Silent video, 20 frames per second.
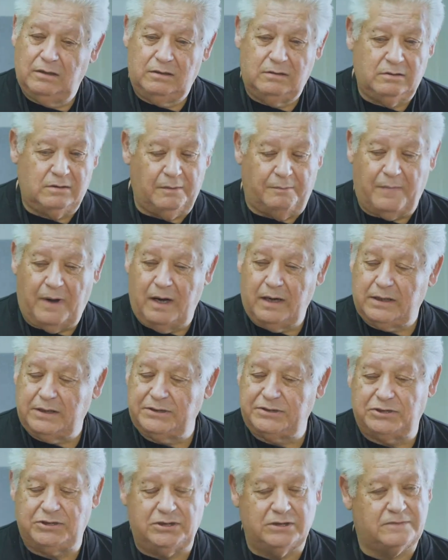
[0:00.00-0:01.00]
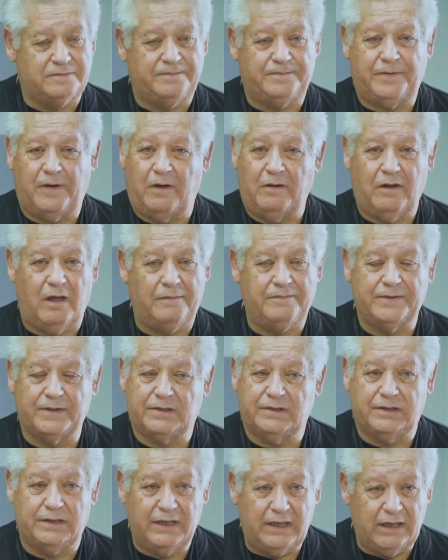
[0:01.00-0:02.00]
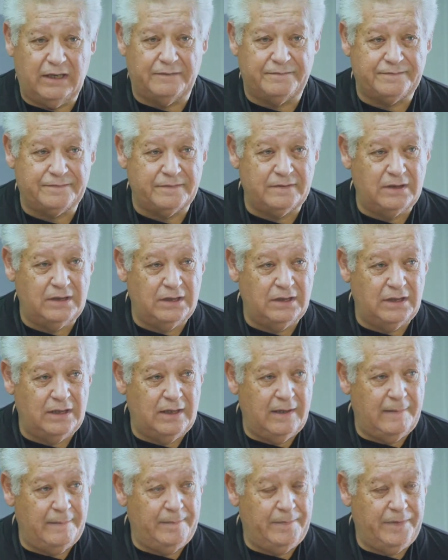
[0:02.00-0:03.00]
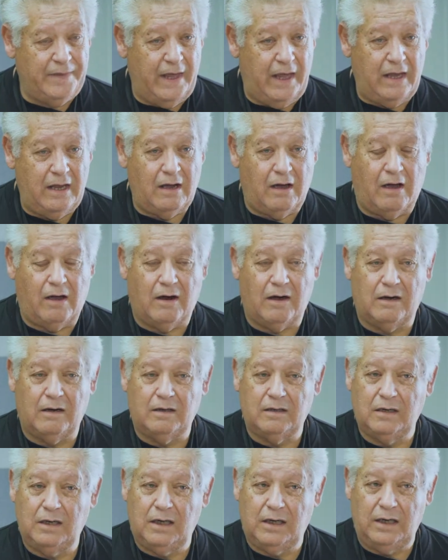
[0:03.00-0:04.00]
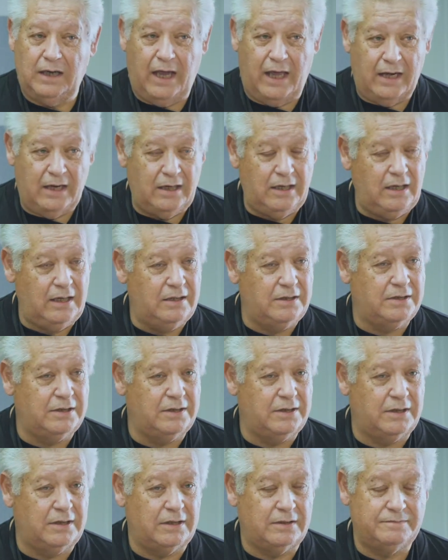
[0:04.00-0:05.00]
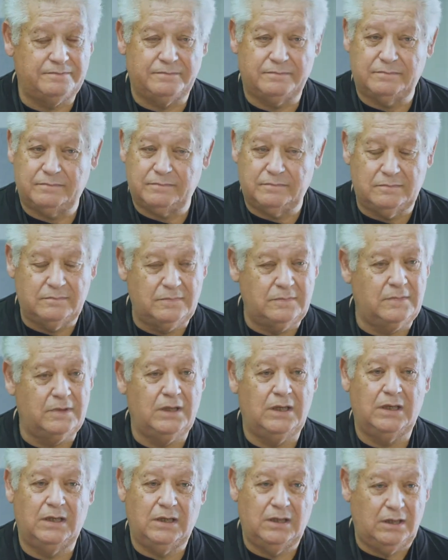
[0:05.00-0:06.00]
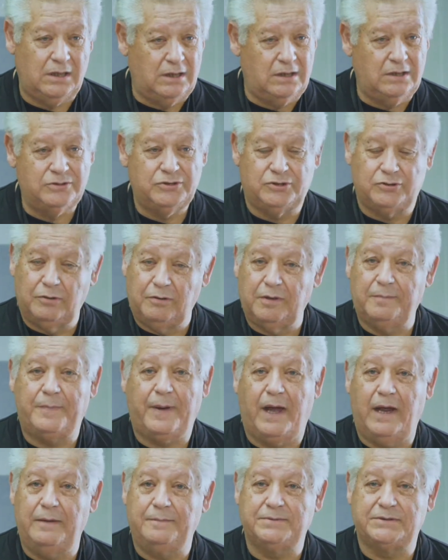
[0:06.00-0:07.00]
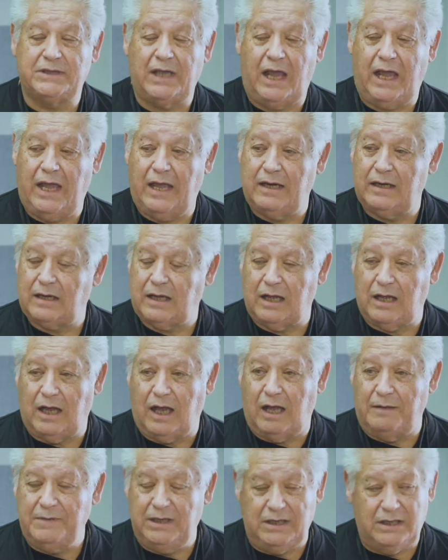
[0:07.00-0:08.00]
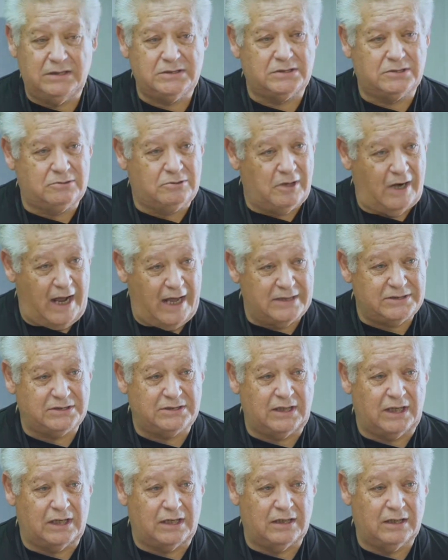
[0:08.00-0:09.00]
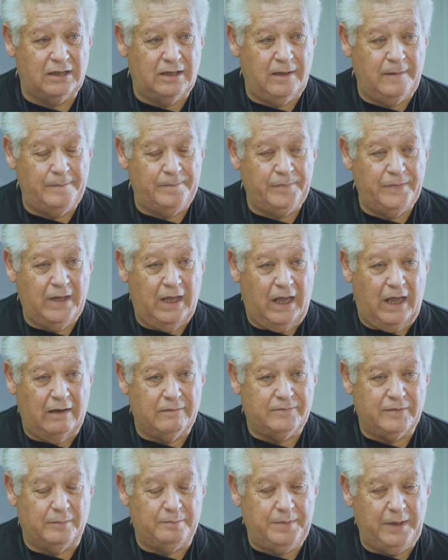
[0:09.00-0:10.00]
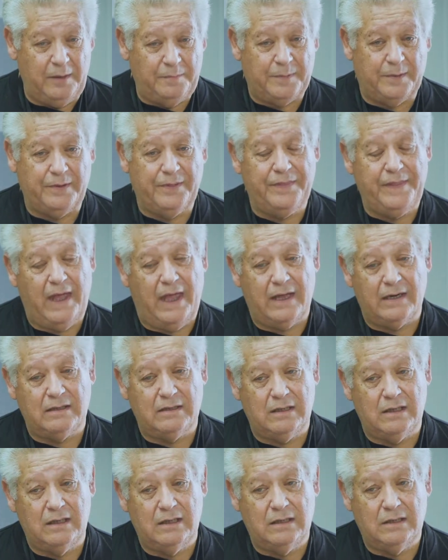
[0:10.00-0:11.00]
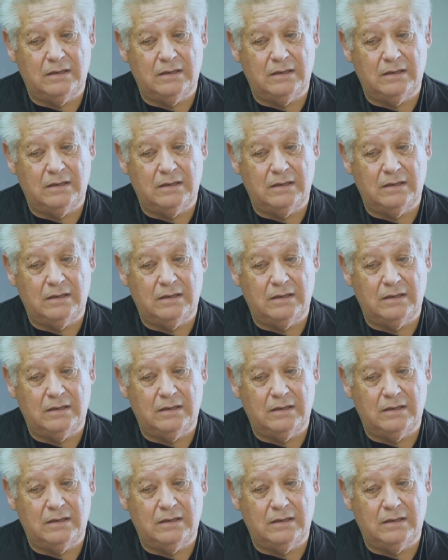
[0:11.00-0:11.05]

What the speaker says: the markets just fall off a cliff. They are headed into the sewer pipes, and I mean, it's drastic. And for people that